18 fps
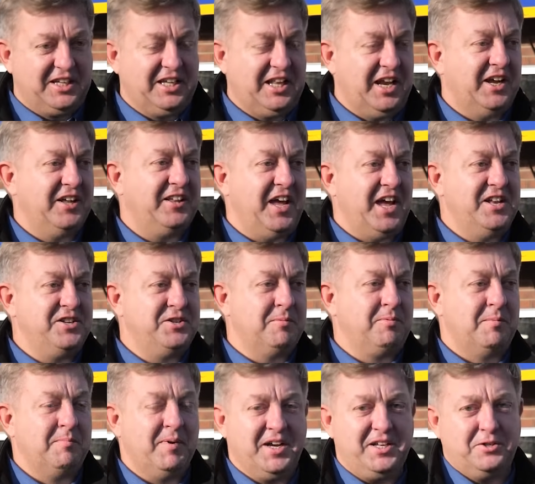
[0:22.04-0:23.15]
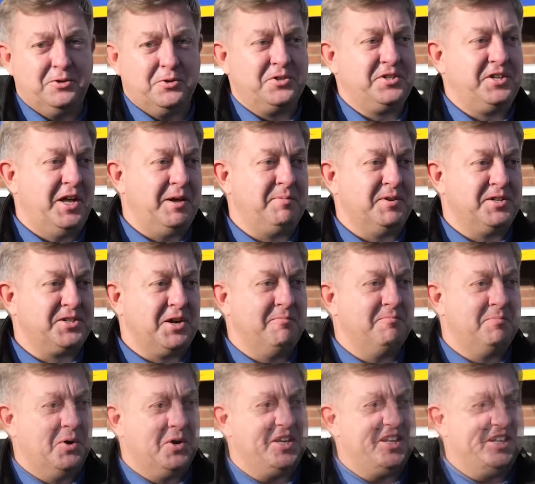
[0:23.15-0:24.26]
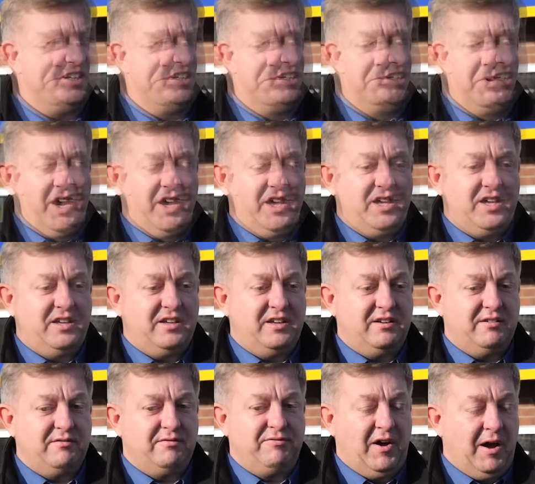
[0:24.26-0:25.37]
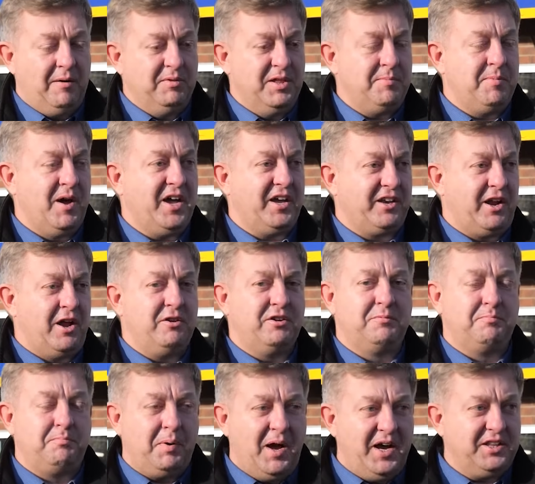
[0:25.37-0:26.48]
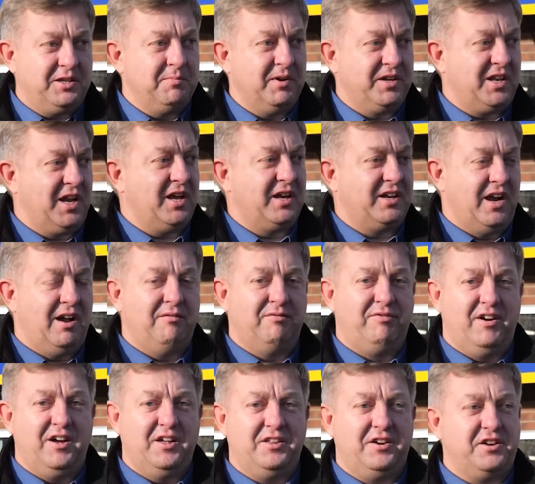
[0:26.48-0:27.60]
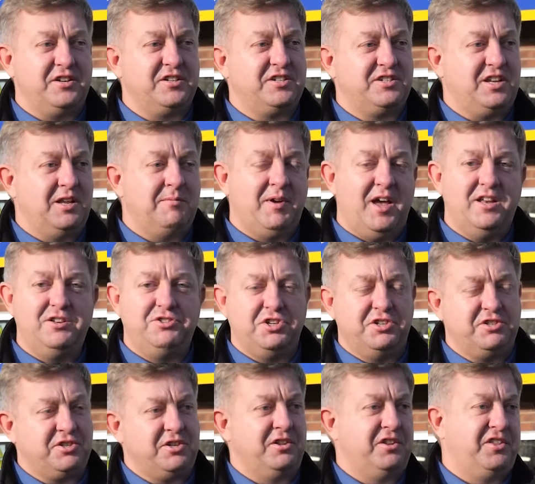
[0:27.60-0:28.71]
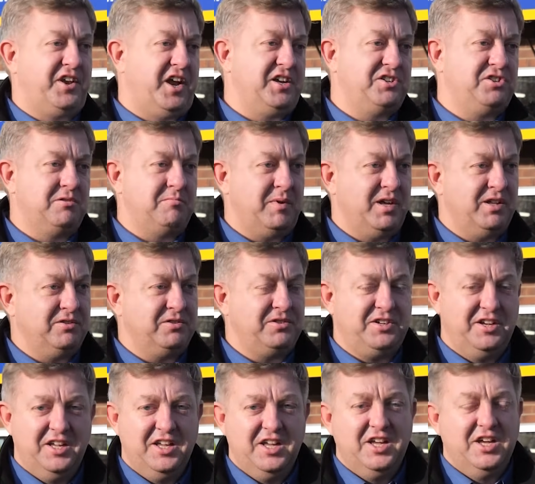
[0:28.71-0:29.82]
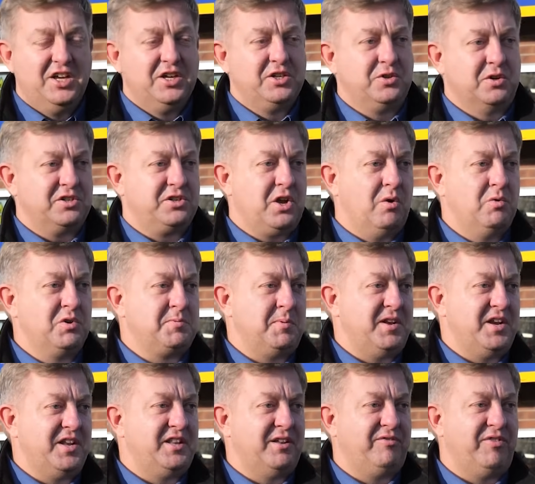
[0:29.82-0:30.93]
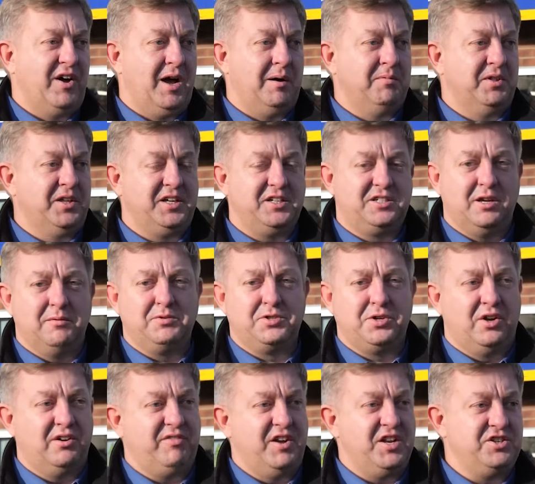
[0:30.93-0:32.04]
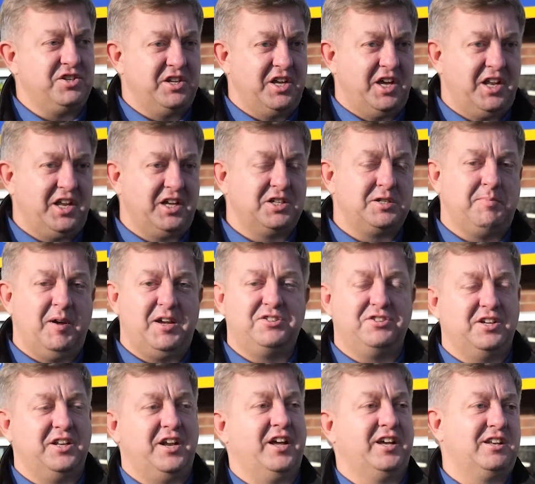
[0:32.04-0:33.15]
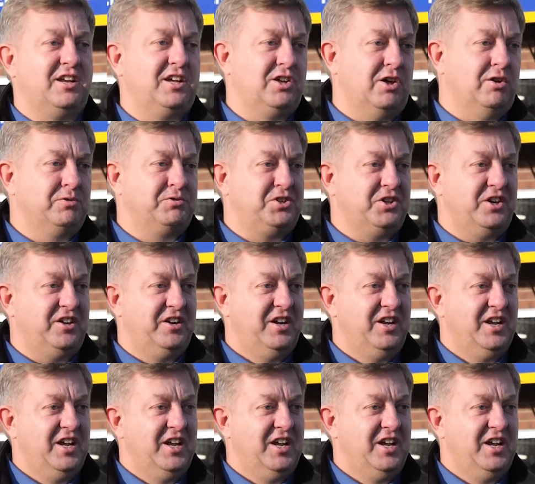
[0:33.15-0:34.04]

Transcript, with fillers: you know, ends up in my doorstep at some point. My family background, back to my great-grandfather and steam engines and threshing mills. So it's always been in the family, some sort of engineering, especially in agriculture